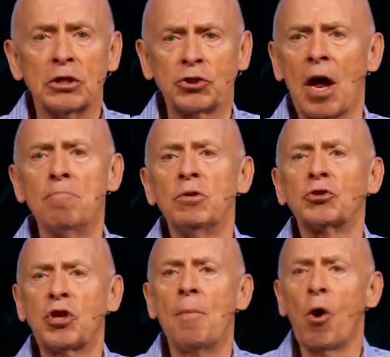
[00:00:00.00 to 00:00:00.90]
Some,
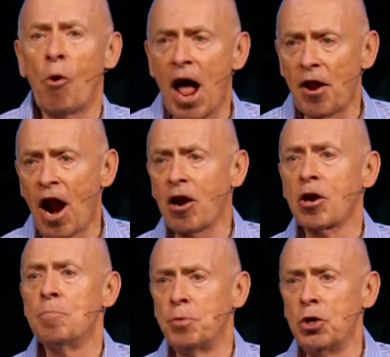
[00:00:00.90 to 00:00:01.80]
some around our
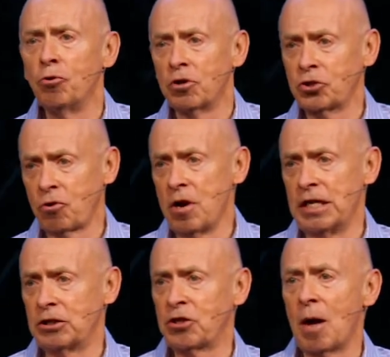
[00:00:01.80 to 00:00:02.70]
computer
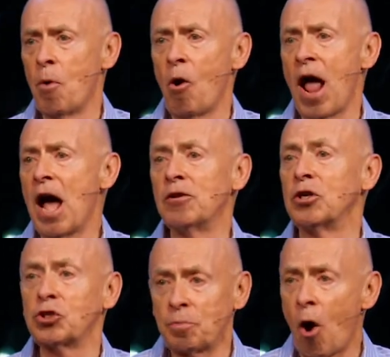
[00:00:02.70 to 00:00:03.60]
screen, some
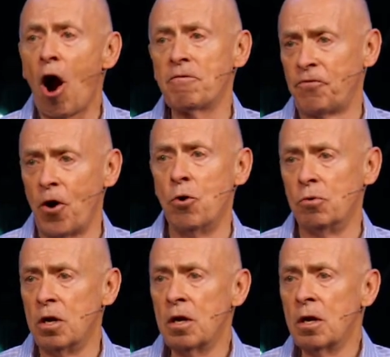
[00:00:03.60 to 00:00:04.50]
around a smartphone,